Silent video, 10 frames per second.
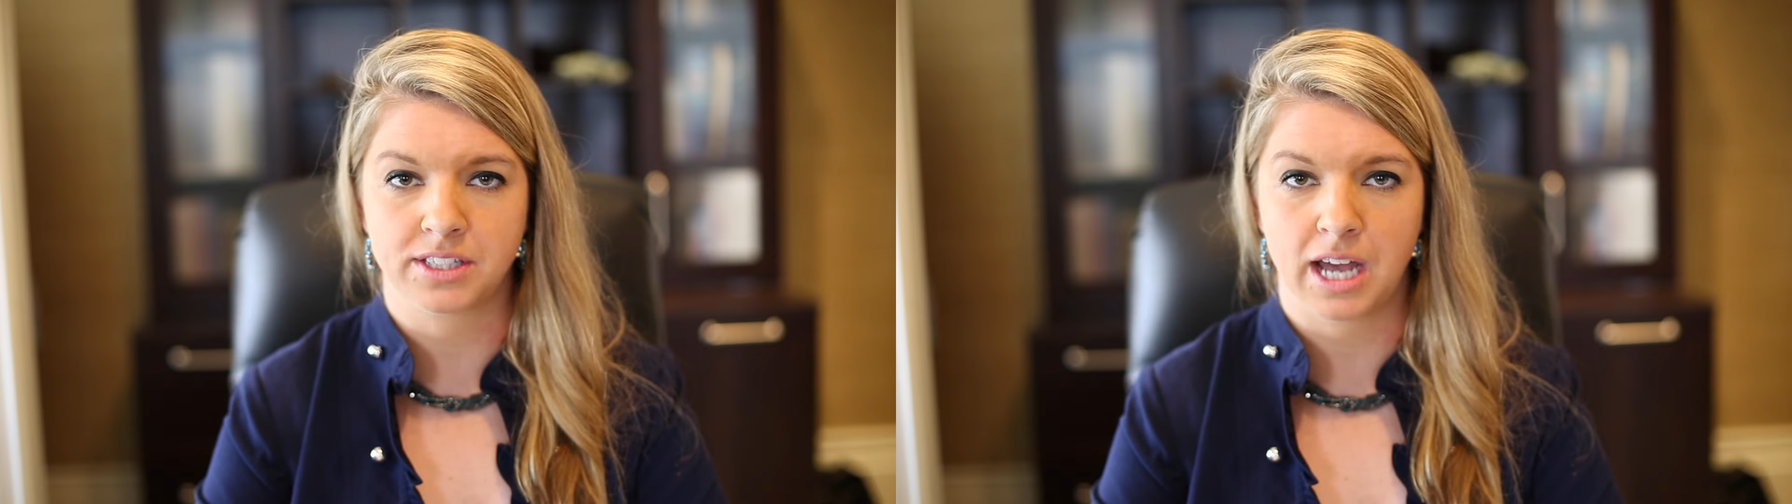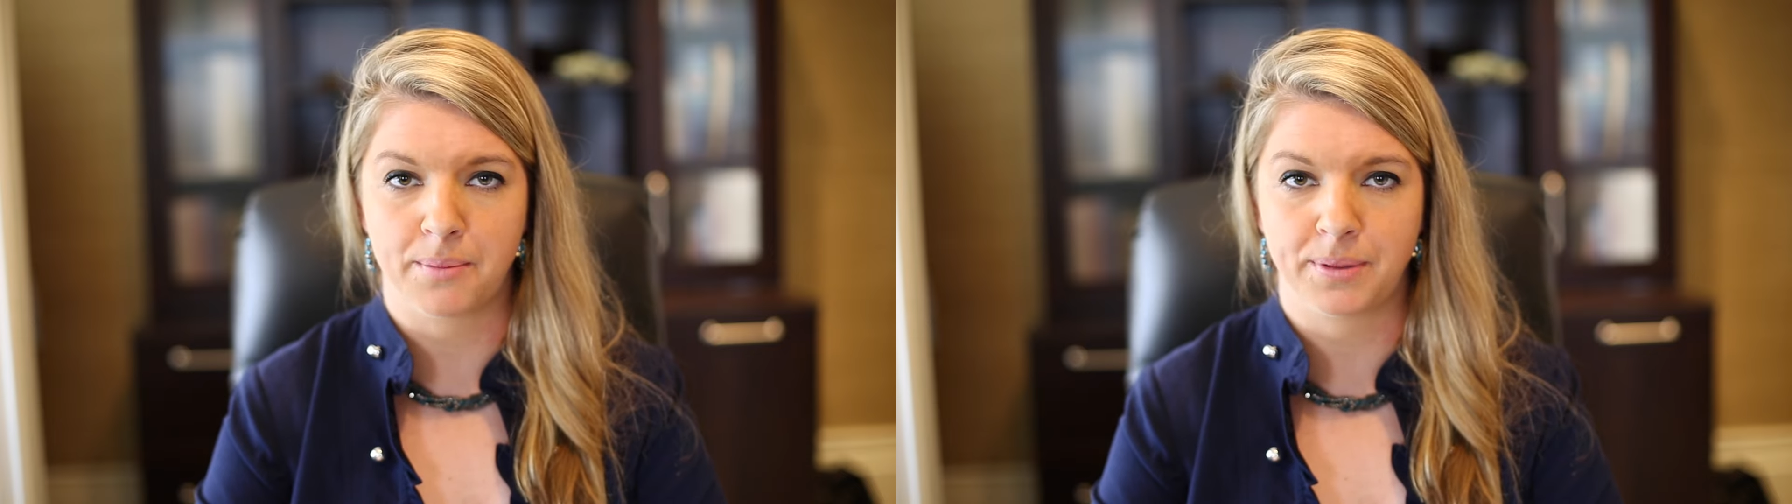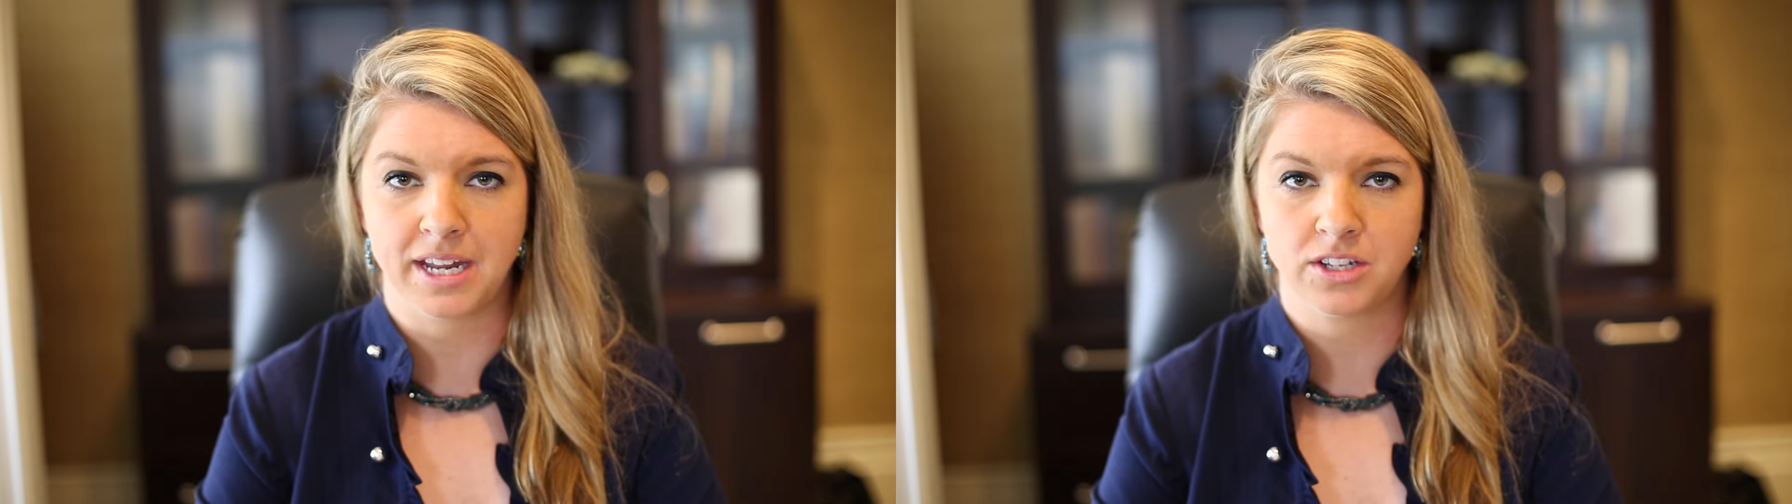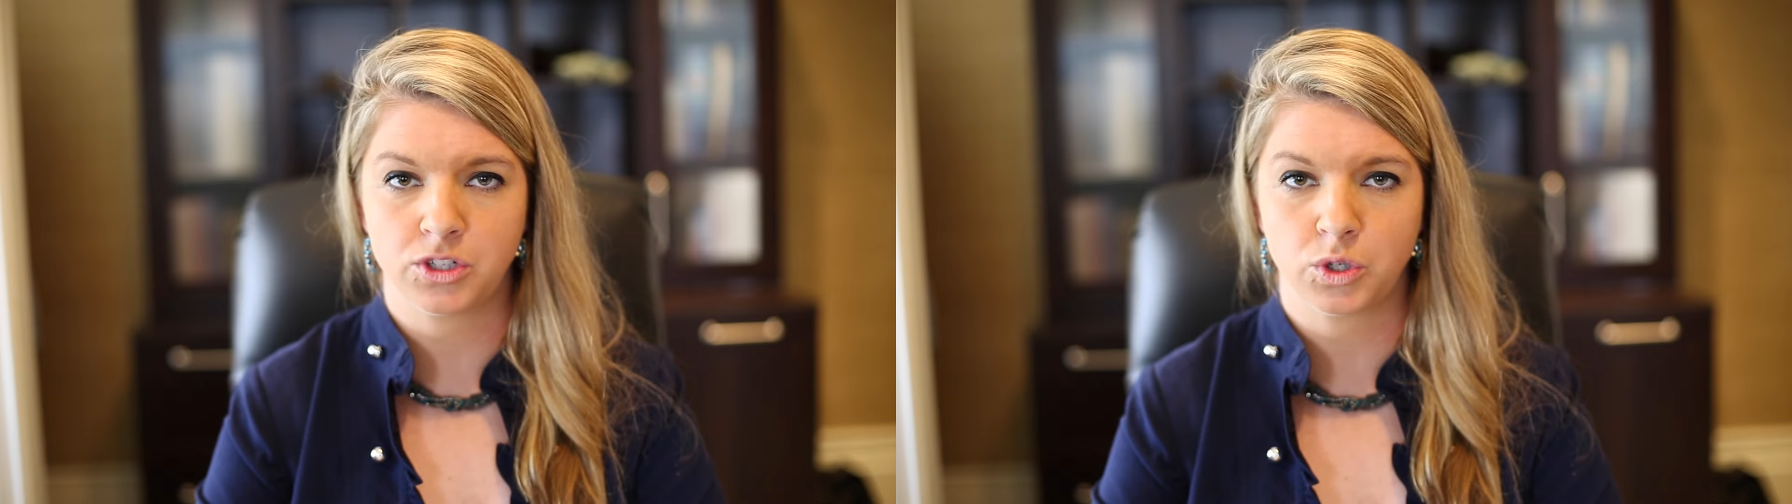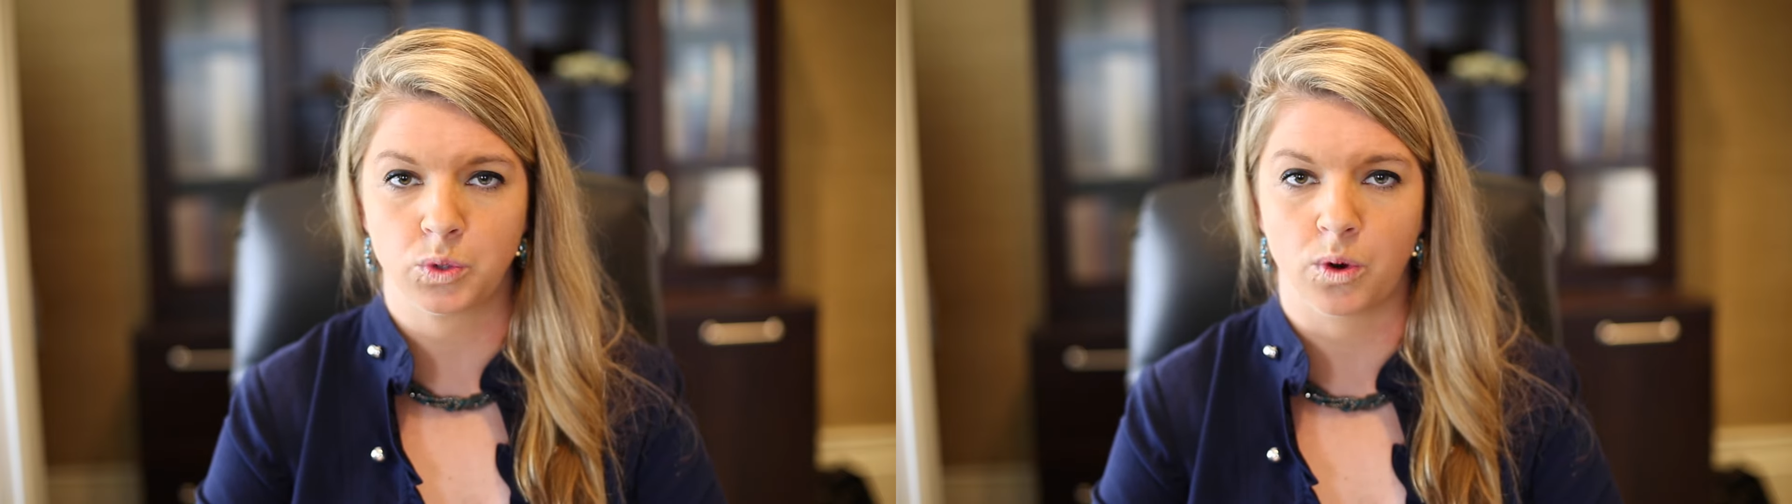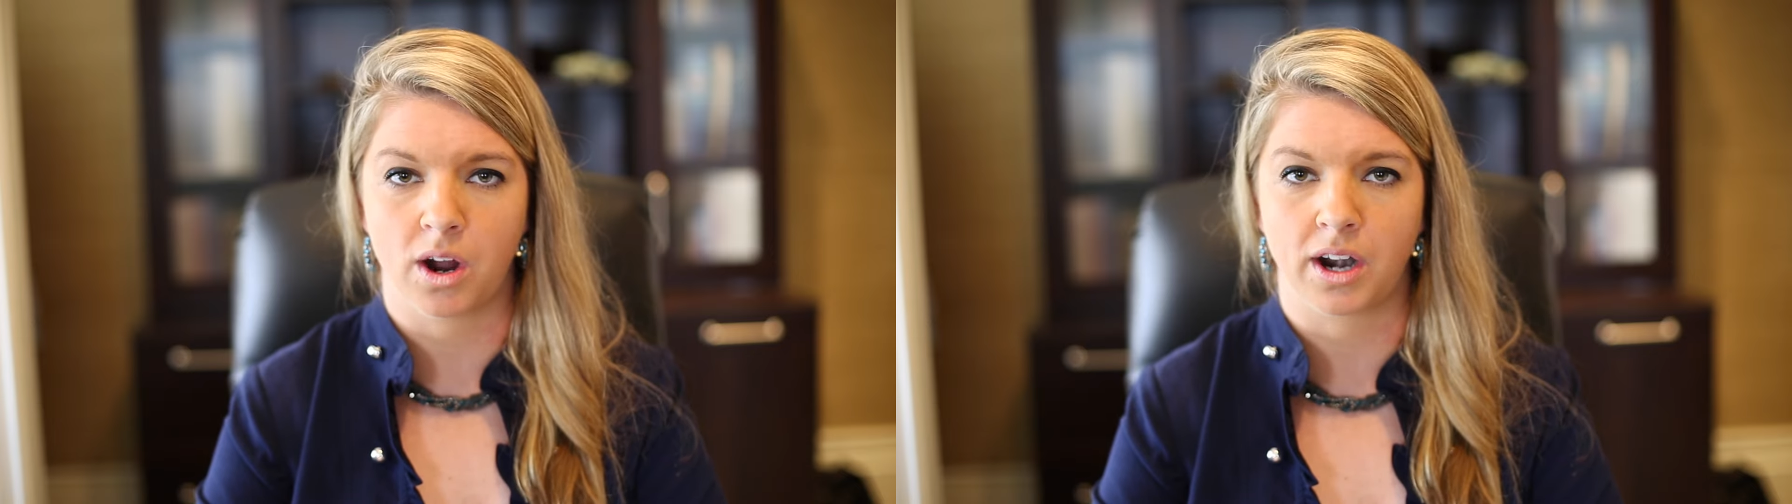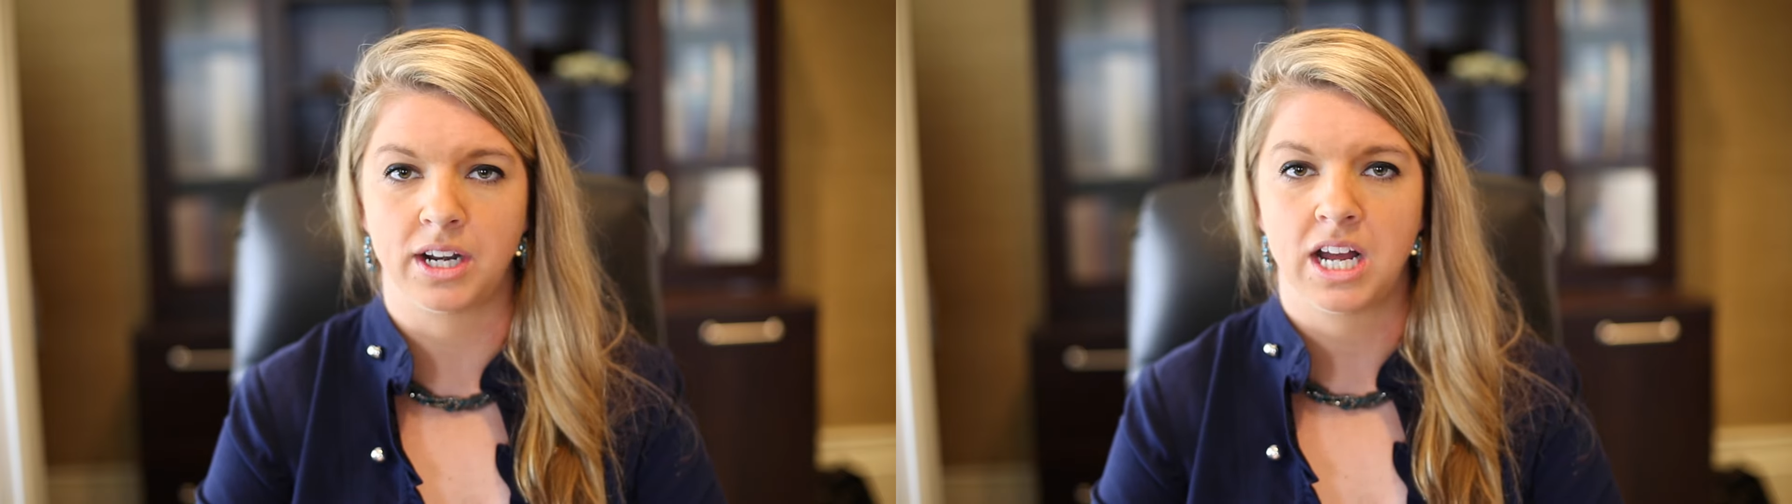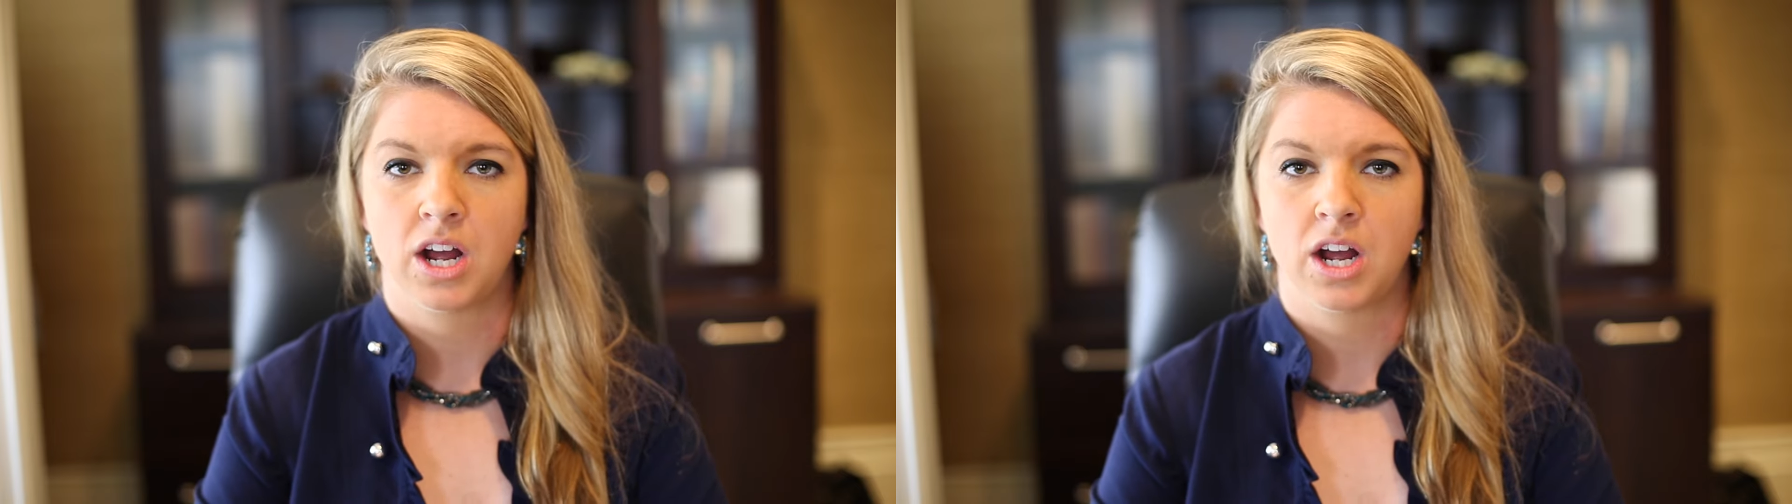companies who are